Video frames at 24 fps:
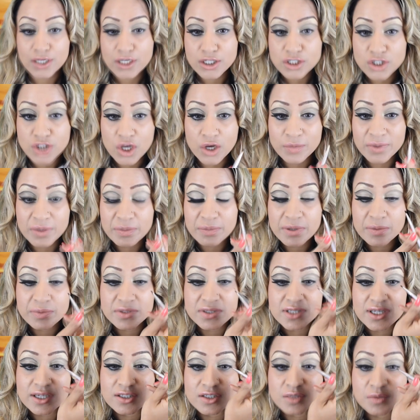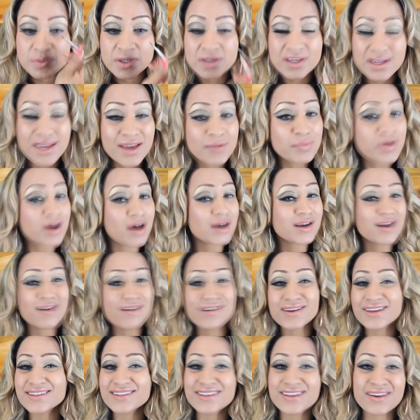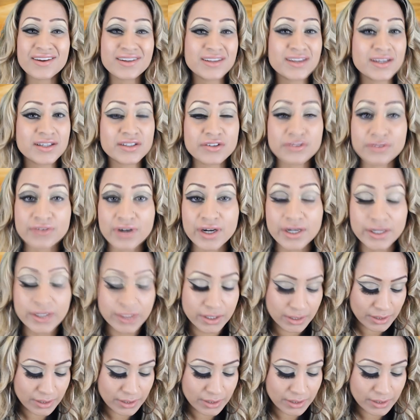So many people say to me, yeah, but I can't get the eyeliner right.